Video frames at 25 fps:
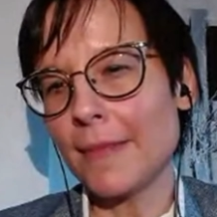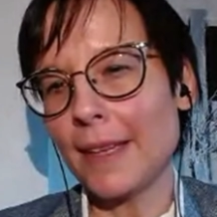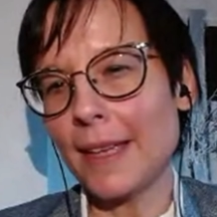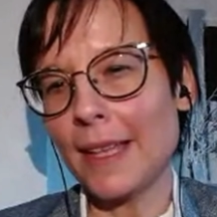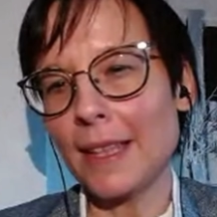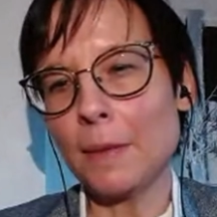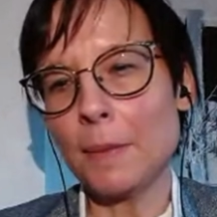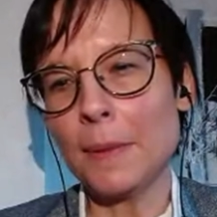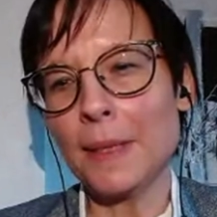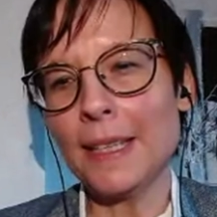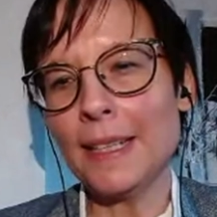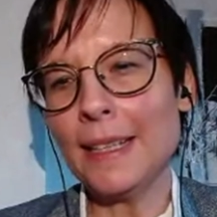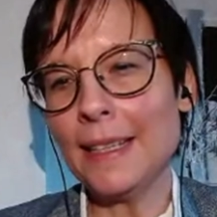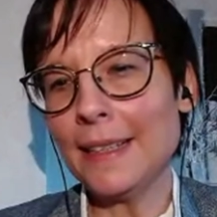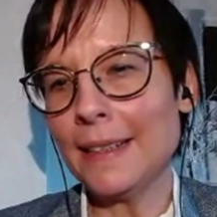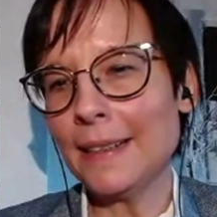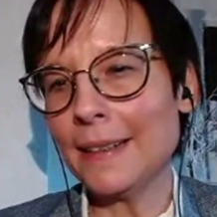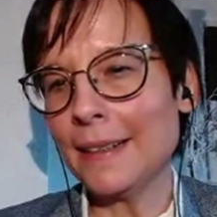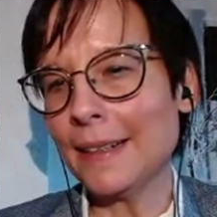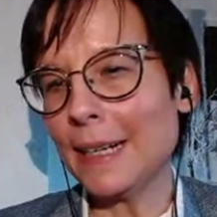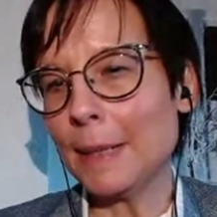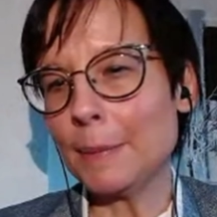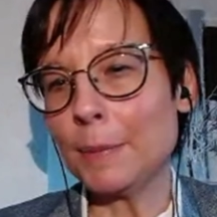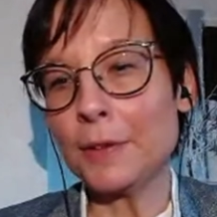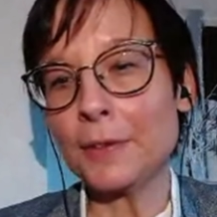at the
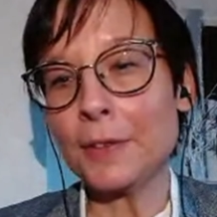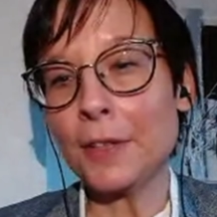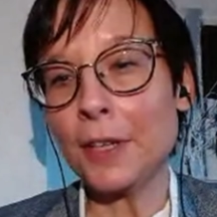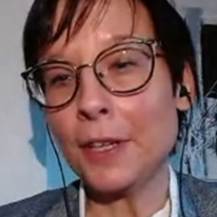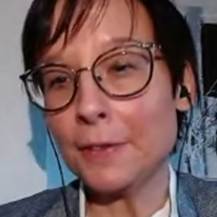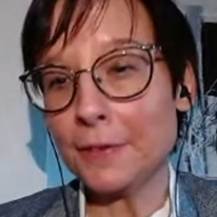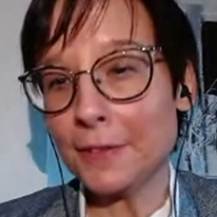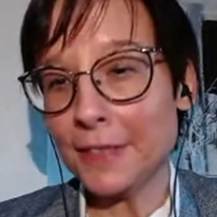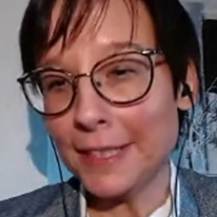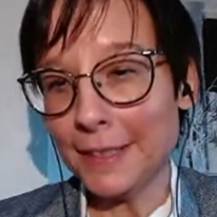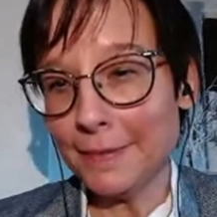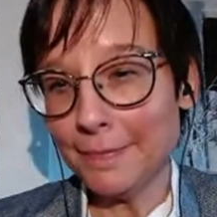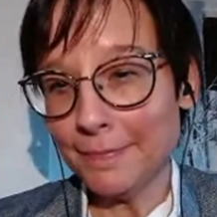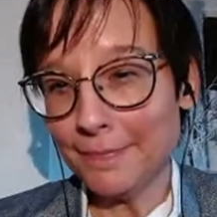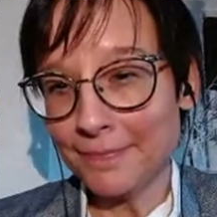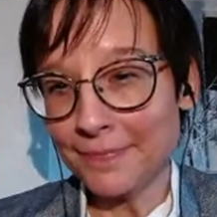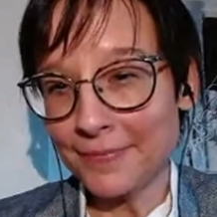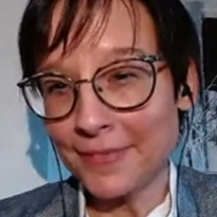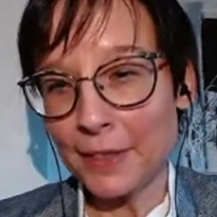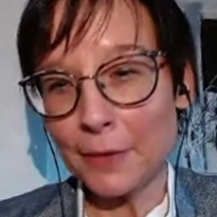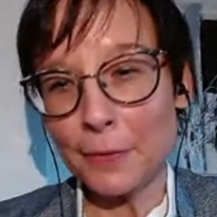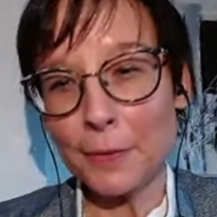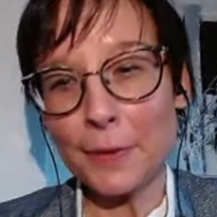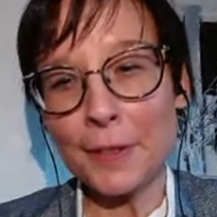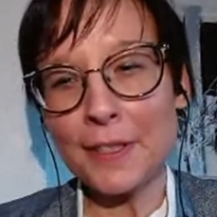beginning, a cup of coffee,
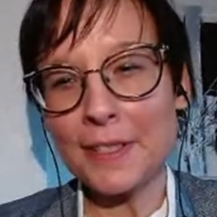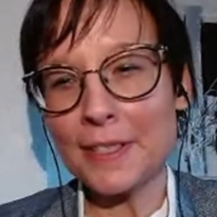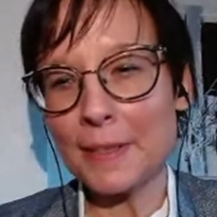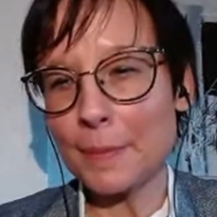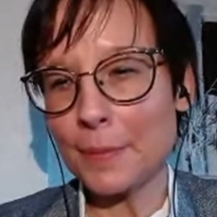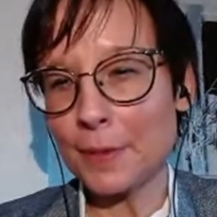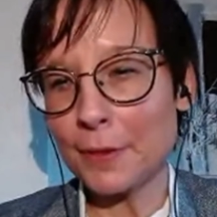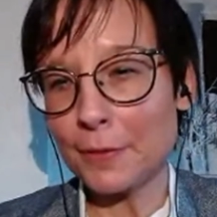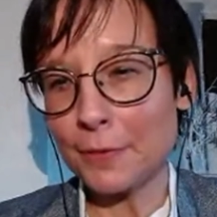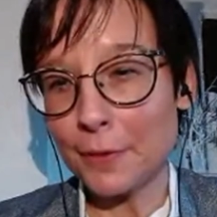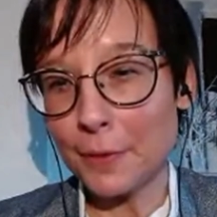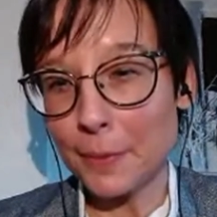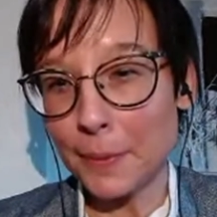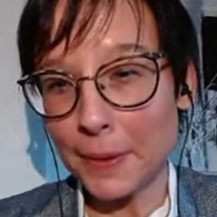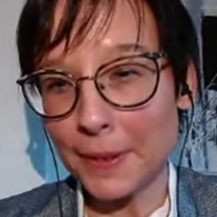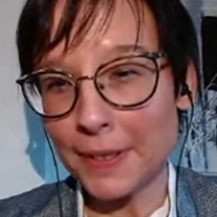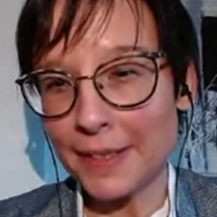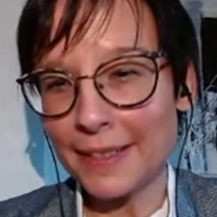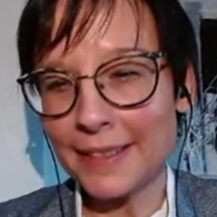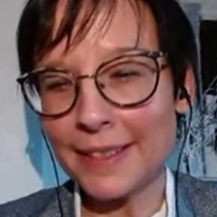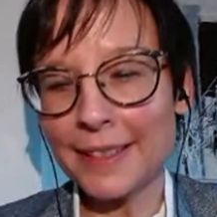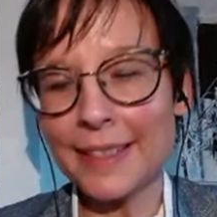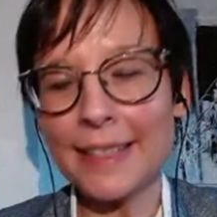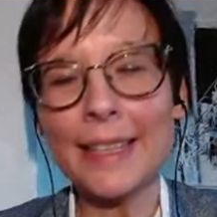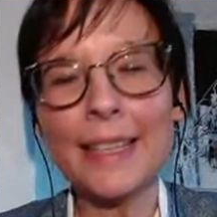very simple
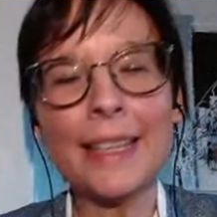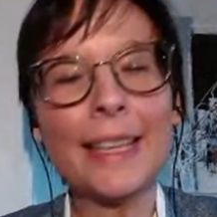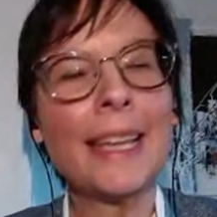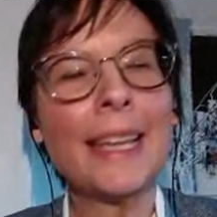reward.